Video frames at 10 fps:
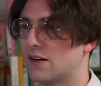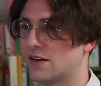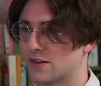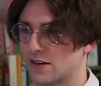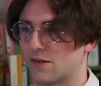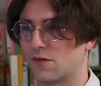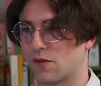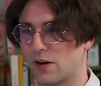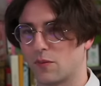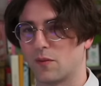It's like
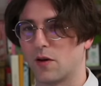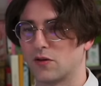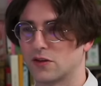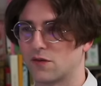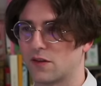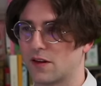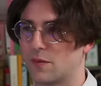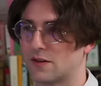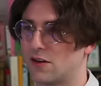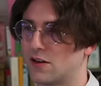free promotion for them
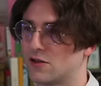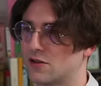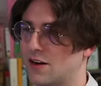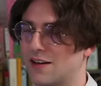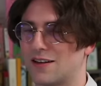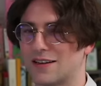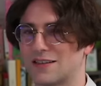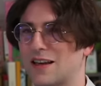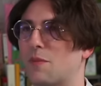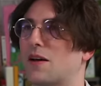as long as you're not like
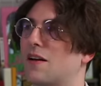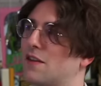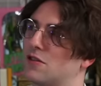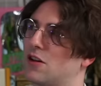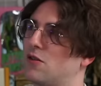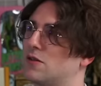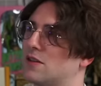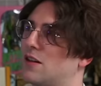stepping on their toes in